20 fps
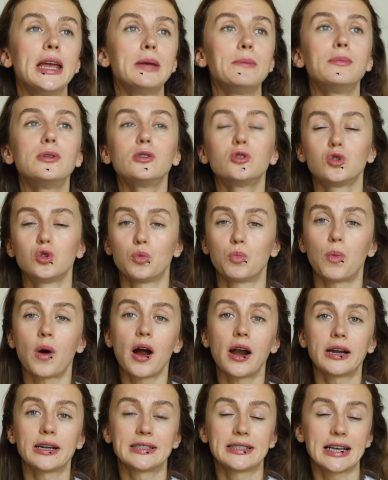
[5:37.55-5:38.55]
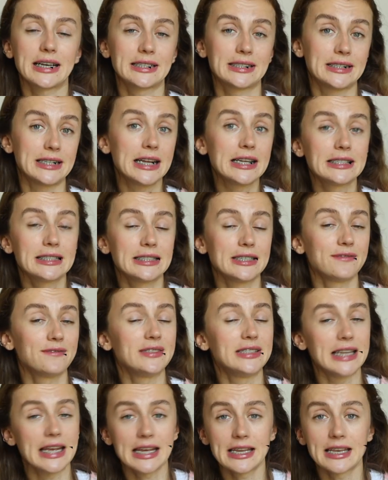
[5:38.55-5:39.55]
able to parse
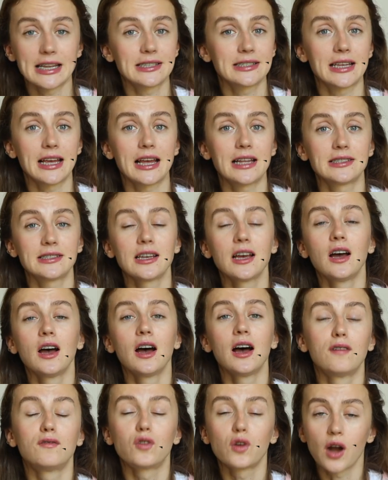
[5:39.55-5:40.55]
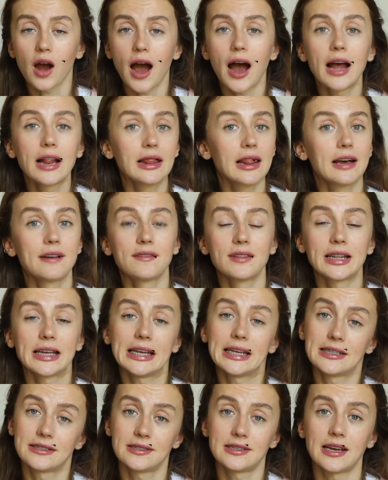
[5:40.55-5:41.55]
extensive data sets for high-level
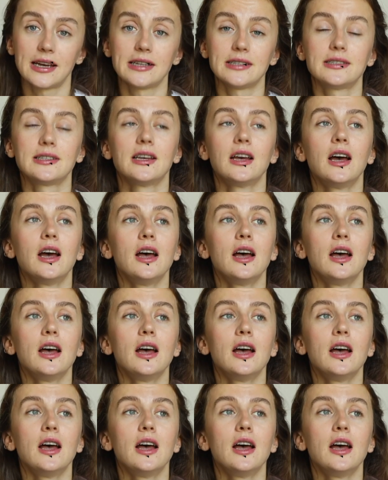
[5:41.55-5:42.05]
insights.